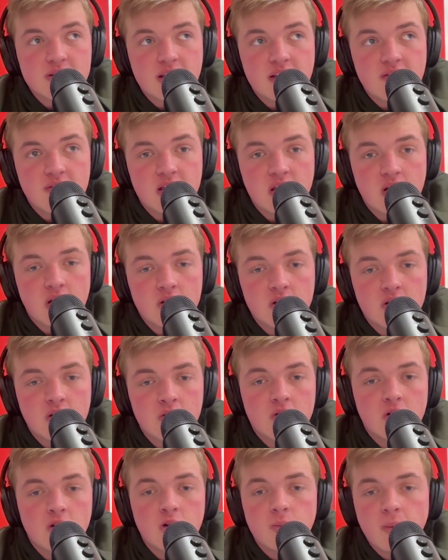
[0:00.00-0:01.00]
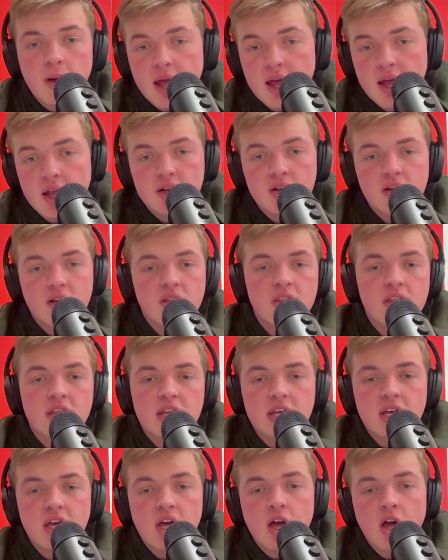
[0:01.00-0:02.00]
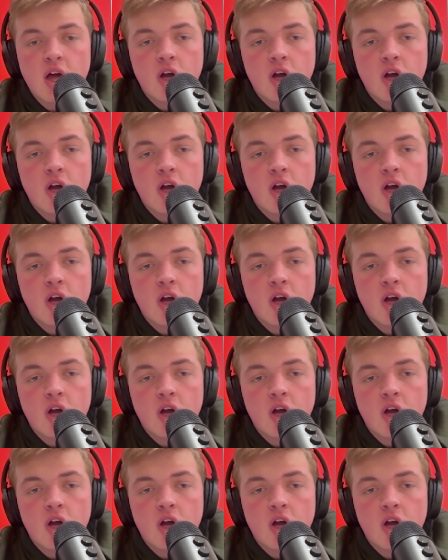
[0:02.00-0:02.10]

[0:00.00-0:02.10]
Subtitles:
TV on YouTube and the